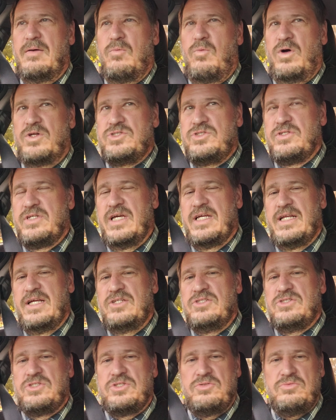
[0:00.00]
Once you get
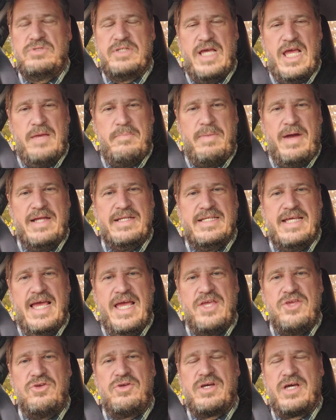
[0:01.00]
into day by
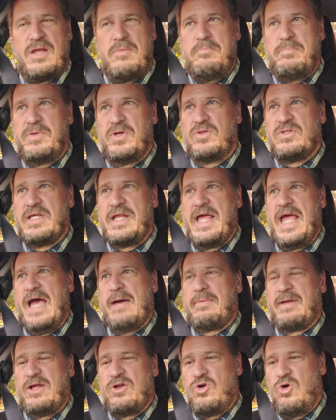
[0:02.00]
day, you kind of build a
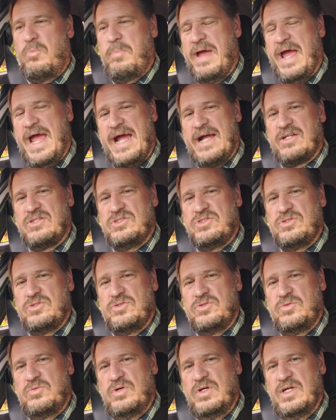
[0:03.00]
habit. I go back
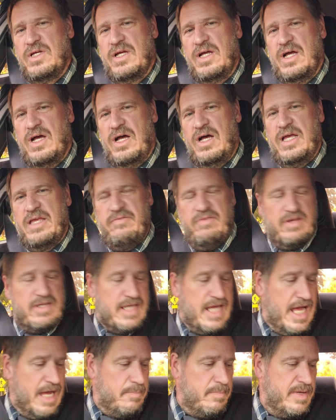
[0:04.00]
to uh, even
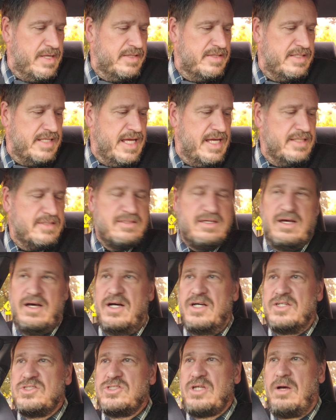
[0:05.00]
comment that
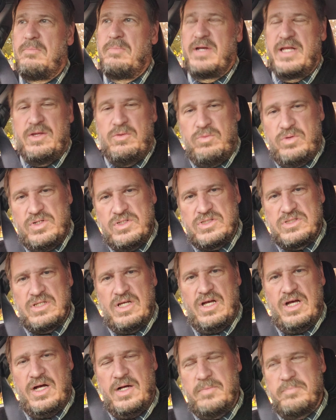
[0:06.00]
uh, somebody was
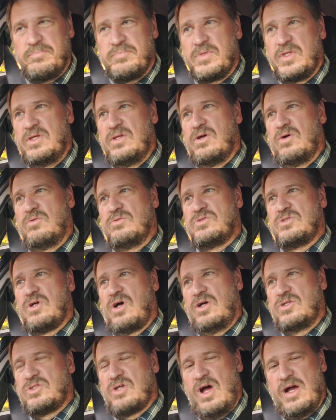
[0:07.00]
um, you know
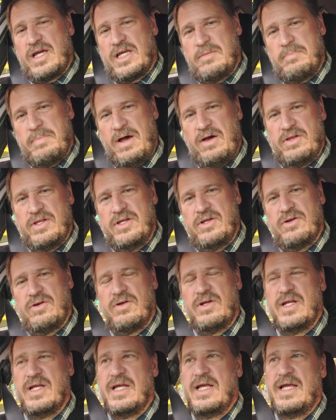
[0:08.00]
talking about here